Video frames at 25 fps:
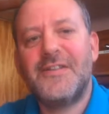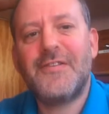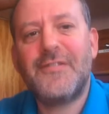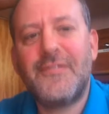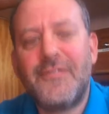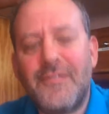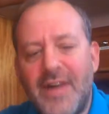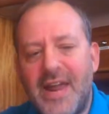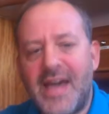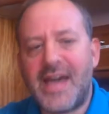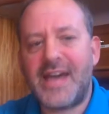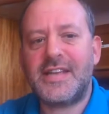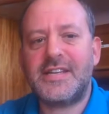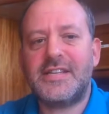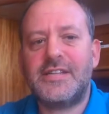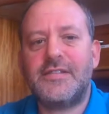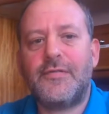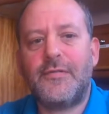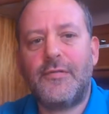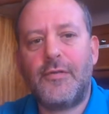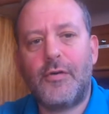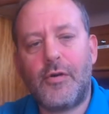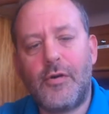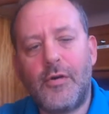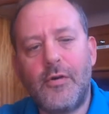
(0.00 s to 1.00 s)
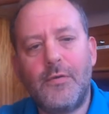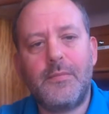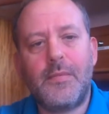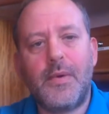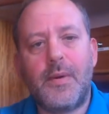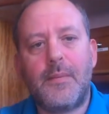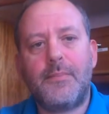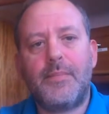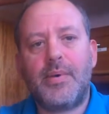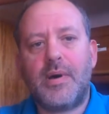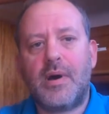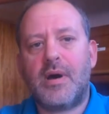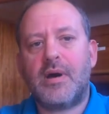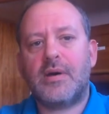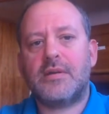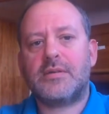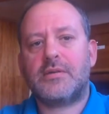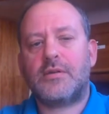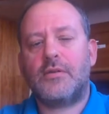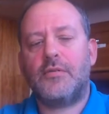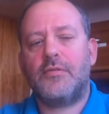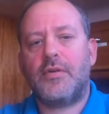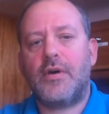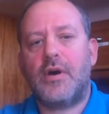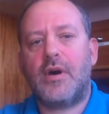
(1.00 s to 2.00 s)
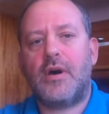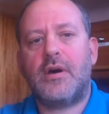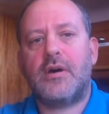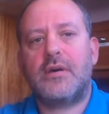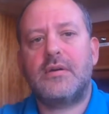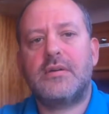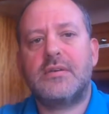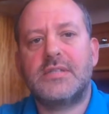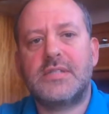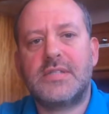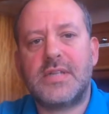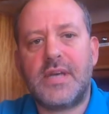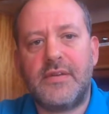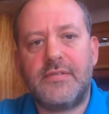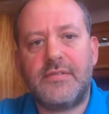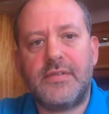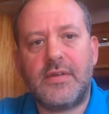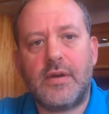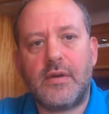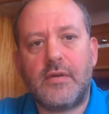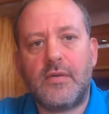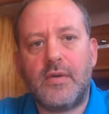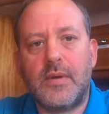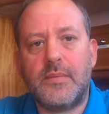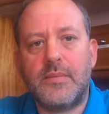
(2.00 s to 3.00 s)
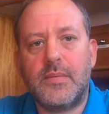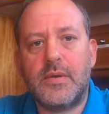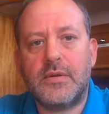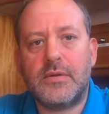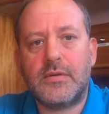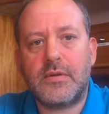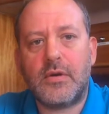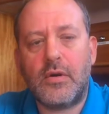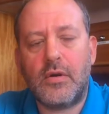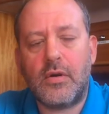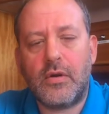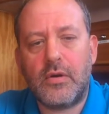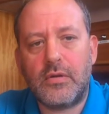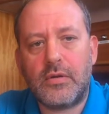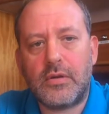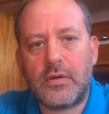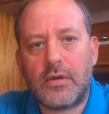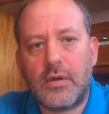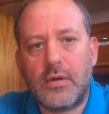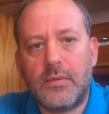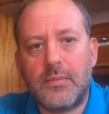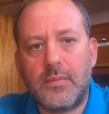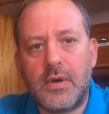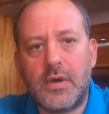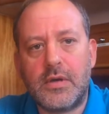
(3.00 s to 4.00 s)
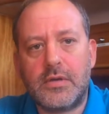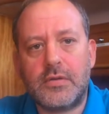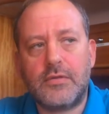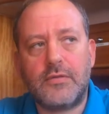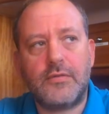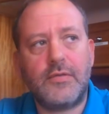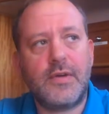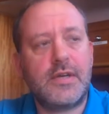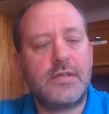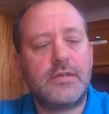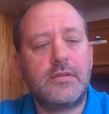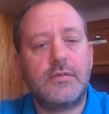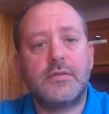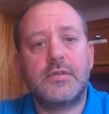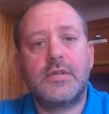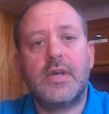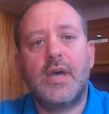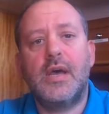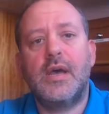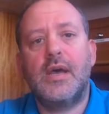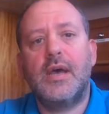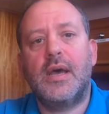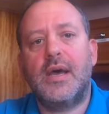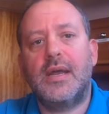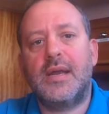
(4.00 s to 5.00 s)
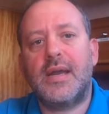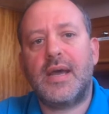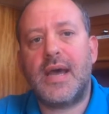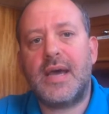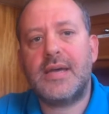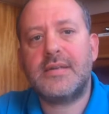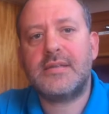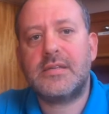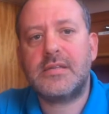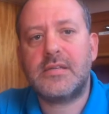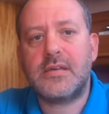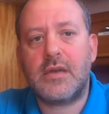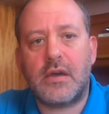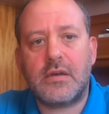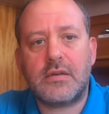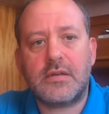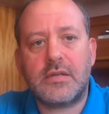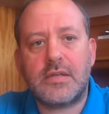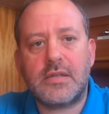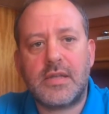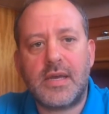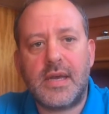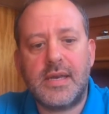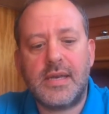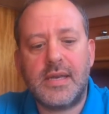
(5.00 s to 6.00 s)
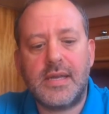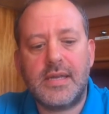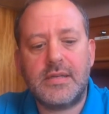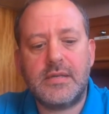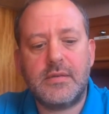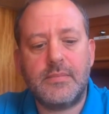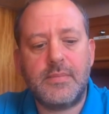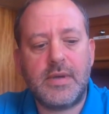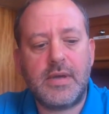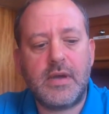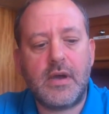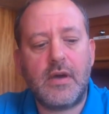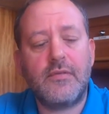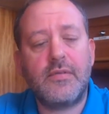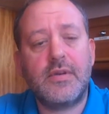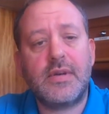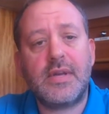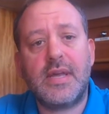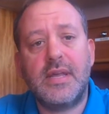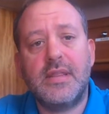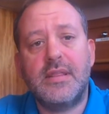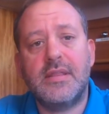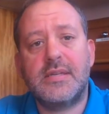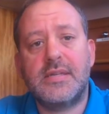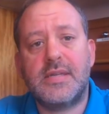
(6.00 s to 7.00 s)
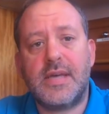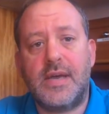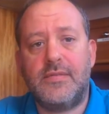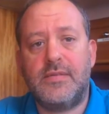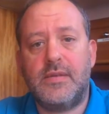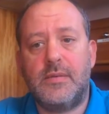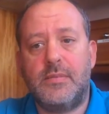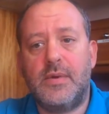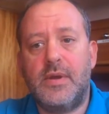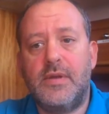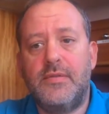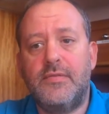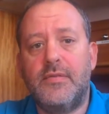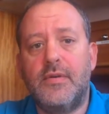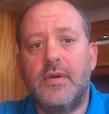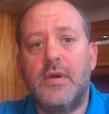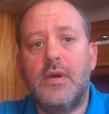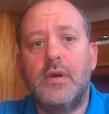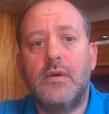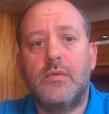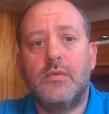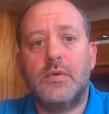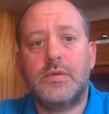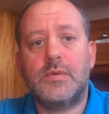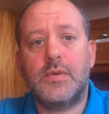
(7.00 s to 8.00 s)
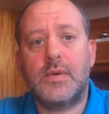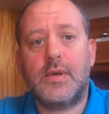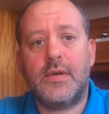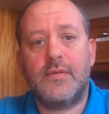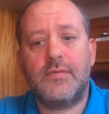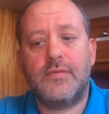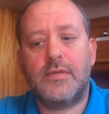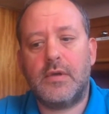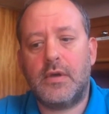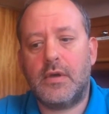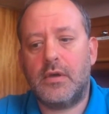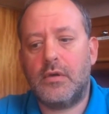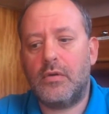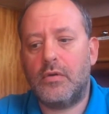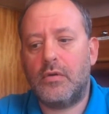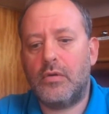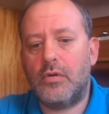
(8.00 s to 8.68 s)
Flares form part of our safety equipment on commercial vessels, and as such they need to be covered in the safety brief, which we give to